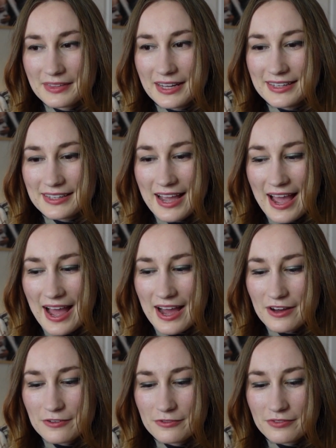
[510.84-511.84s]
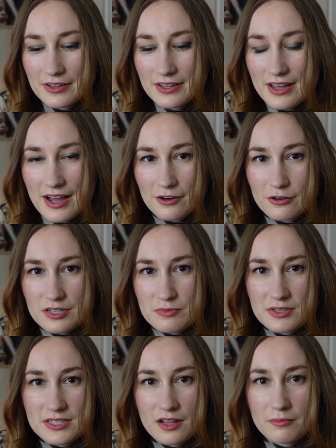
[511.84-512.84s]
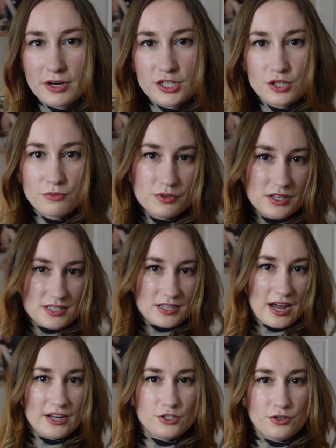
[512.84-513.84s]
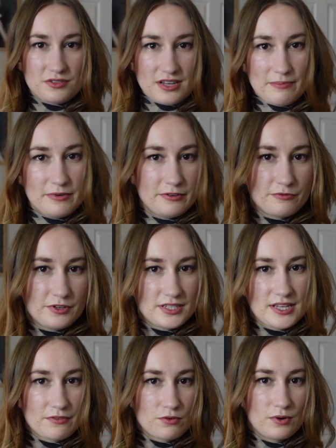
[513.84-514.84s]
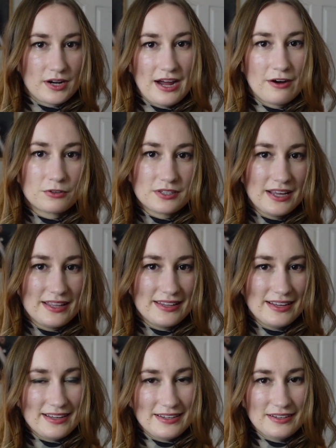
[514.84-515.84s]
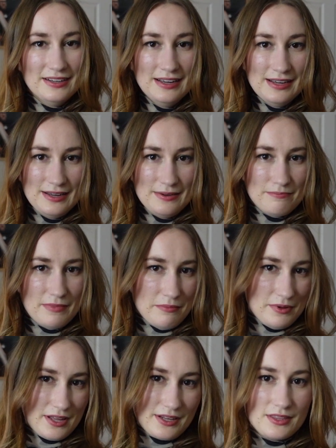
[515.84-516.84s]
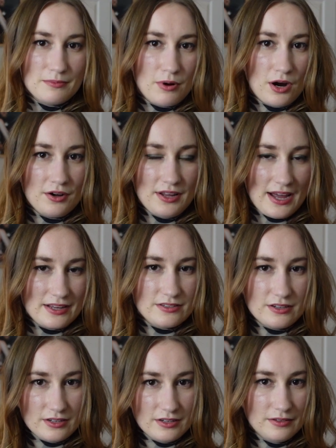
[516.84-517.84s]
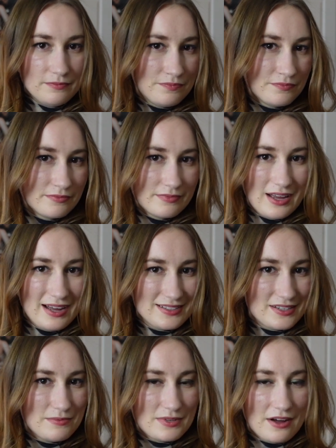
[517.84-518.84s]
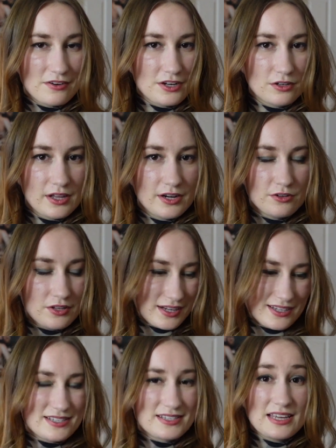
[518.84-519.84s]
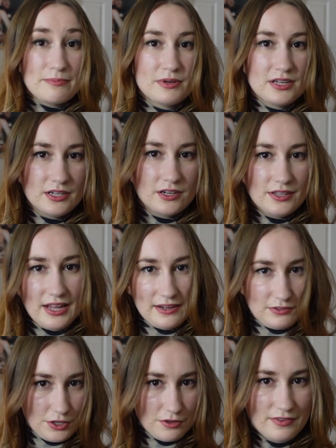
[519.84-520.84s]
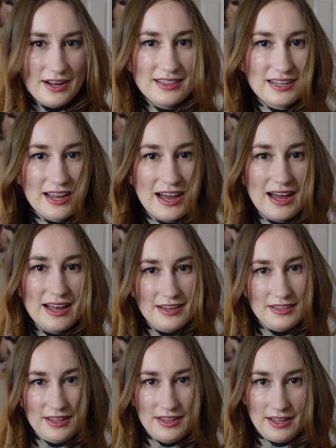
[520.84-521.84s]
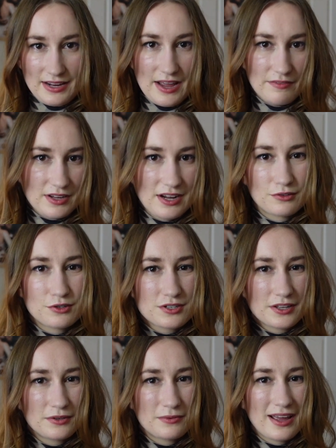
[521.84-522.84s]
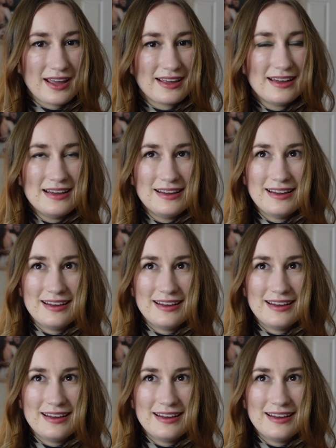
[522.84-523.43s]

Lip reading: Like, have a Christmas celebration where this guy shows up and freaks everyone out, and then maybe like the party has to hunt him down a year later. You like skip a year and they have to go find the guy and they like have encounters on the way.